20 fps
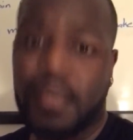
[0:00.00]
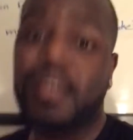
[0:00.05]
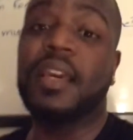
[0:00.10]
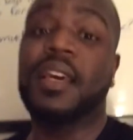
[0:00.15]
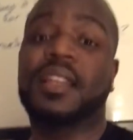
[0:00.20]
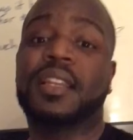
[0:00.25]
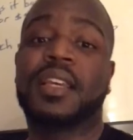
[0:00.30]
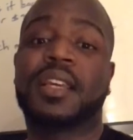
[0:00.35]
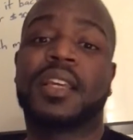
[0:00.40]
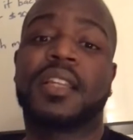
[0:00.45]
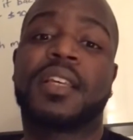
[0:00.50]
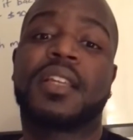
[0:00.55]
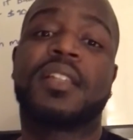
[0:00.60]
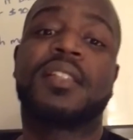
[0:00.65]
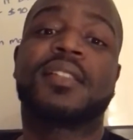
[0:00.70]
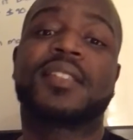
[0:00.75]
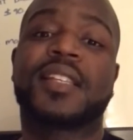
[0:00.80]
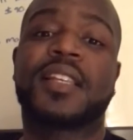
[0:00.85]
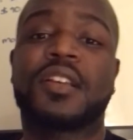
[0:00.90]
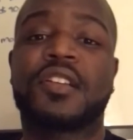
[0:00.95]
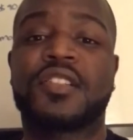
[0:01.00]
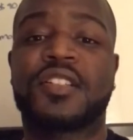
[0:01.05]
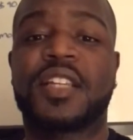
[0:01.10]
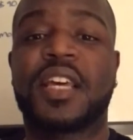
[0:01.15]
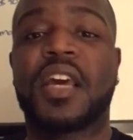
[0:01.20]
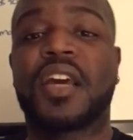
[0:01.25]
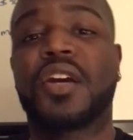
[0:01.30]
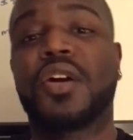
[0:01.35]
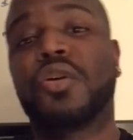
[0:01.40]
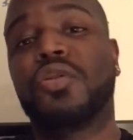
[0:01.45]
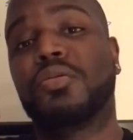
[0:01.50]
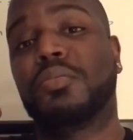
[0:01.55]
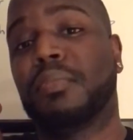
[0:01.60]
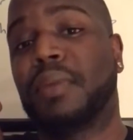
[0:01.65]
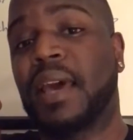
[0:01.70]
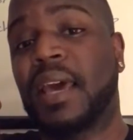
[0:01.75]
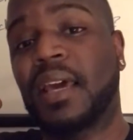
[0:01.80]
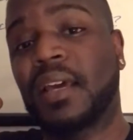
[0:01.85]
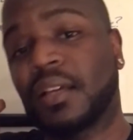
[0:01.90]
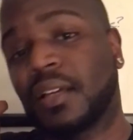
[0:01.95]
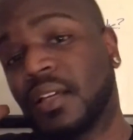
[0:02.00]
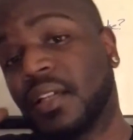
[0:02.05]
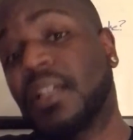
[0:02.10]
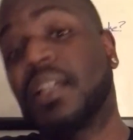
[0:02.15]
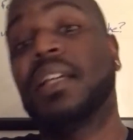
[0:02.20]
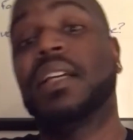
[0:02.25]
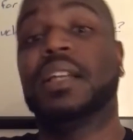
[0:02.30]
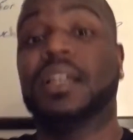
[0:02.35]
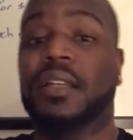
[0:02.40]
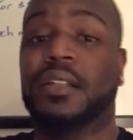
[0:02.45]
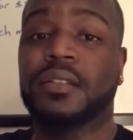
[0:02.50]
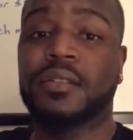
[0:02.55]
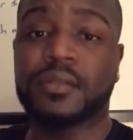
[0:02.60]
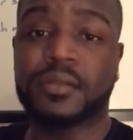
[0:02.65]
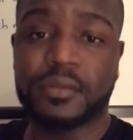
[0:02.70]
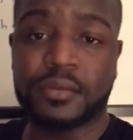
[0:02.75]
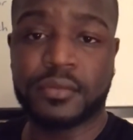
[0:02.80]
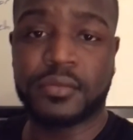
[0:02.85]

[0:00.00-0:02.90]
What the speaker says: And then he sells that goat back again